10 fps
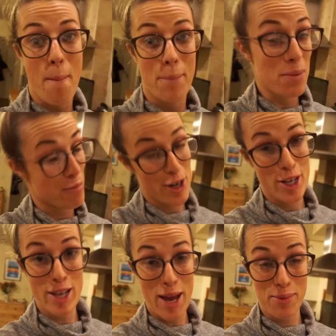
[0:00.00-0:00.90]
but I'm
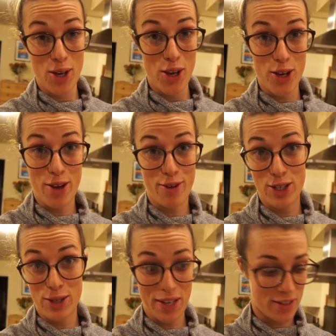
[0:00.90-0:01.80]
pretty damn good if I
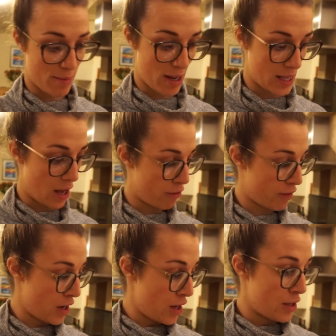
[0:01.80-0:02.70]
do say so myself.
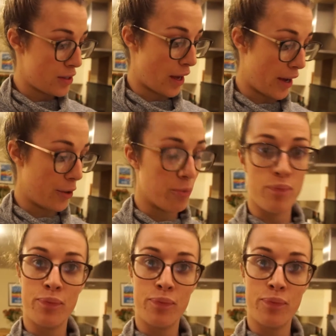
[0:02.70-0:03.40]
So,